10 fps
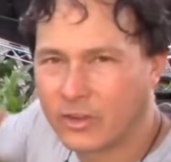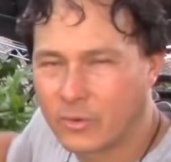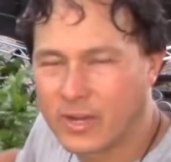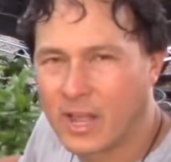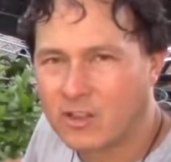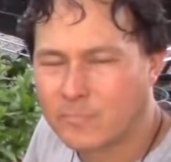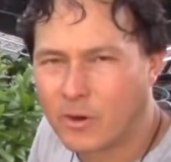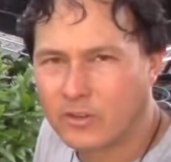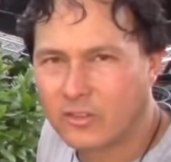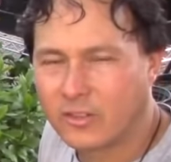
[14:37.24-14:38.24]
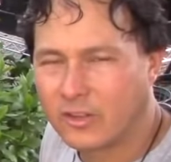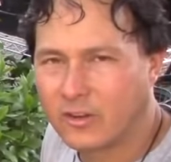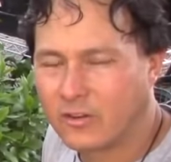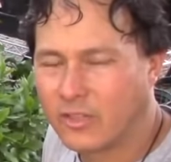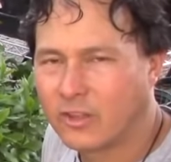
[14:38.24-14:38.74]
the greenhouse parts of the
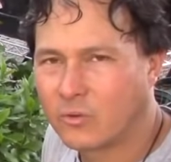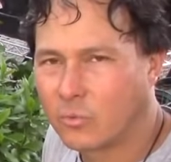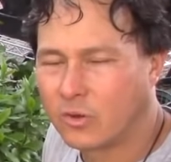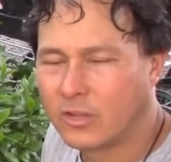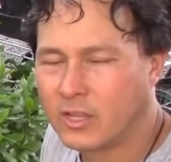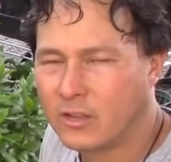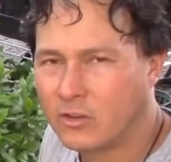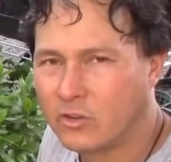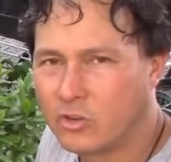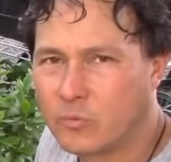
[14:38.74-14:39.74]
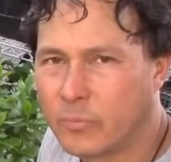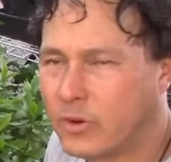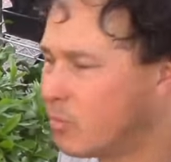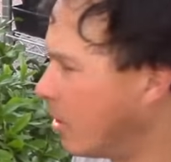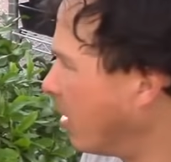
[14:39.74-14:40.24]
year, they could really do
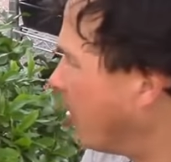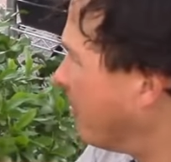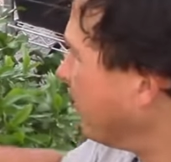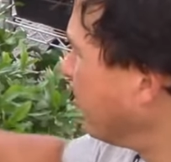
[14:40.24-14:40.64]
pretty well.